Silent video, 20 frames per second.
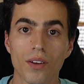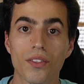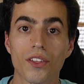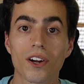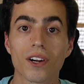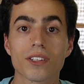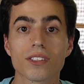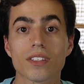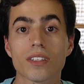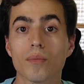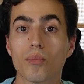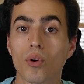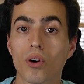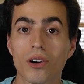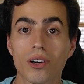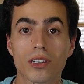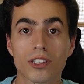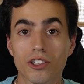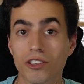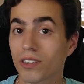there's the
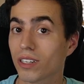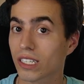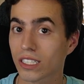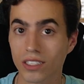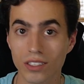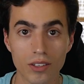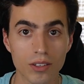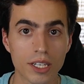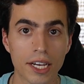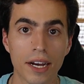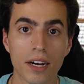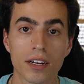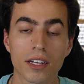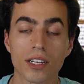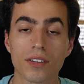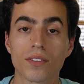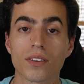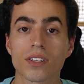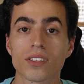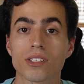more traditional
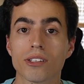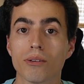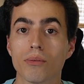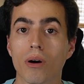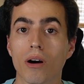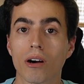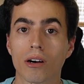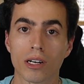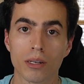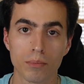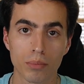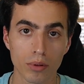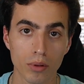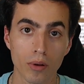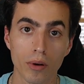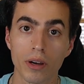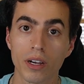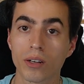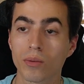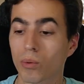caregivers who are
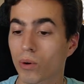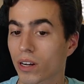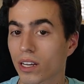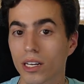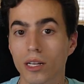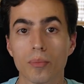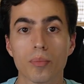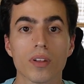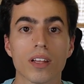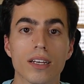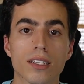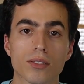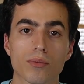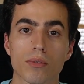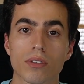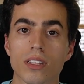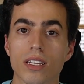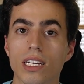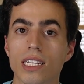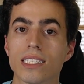employed, work at a place where
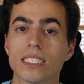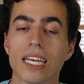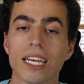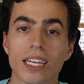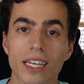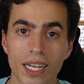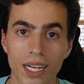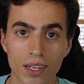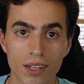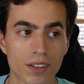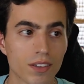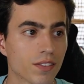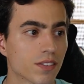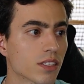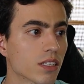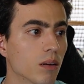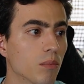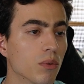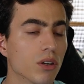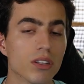they take care of
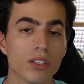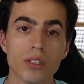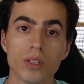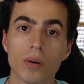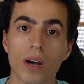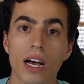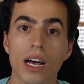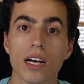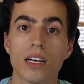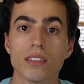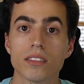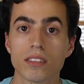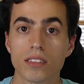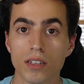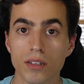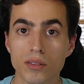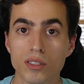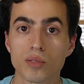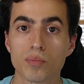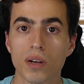someone who has
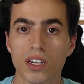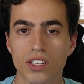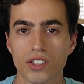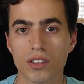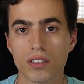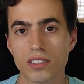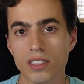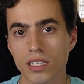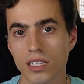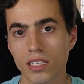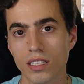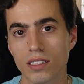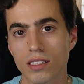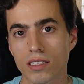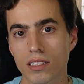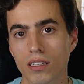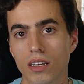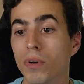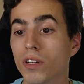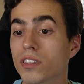those special needs.
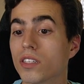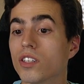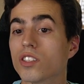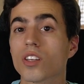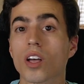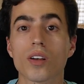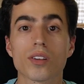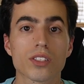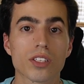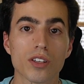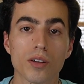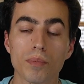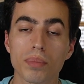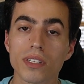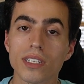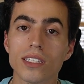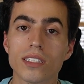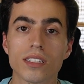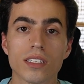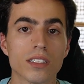But this also
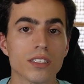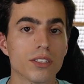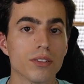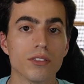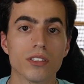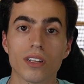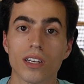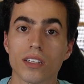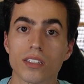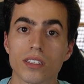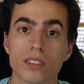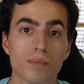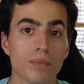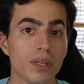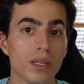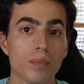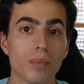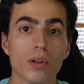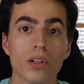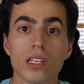bleeds into just
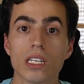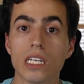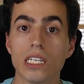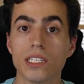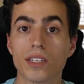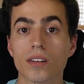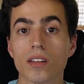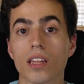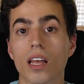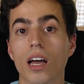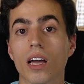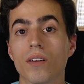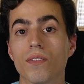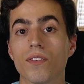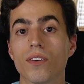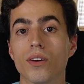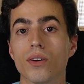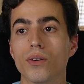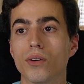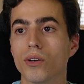people in your life
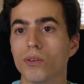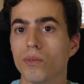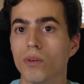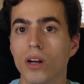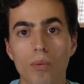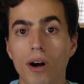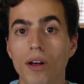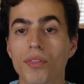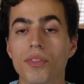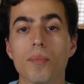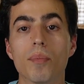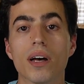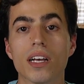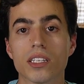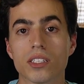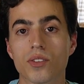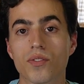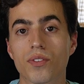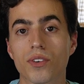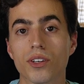who want the
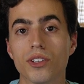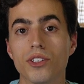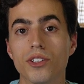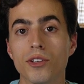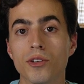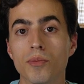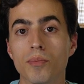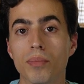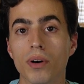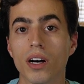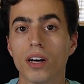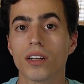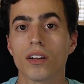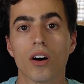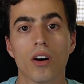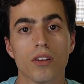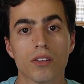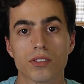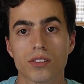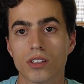best for you, but
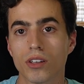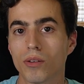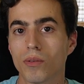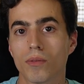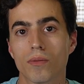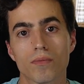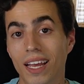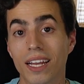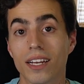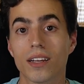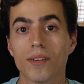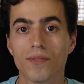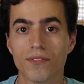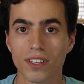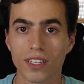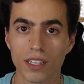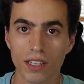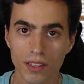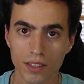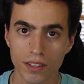also end up
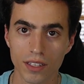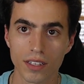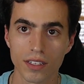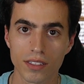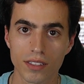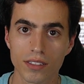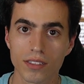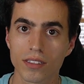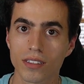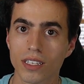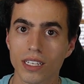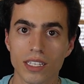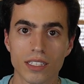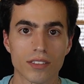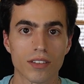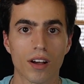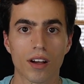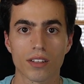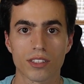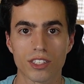feeling this
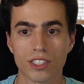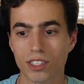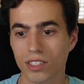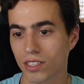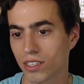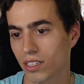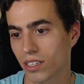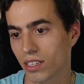exhaustion.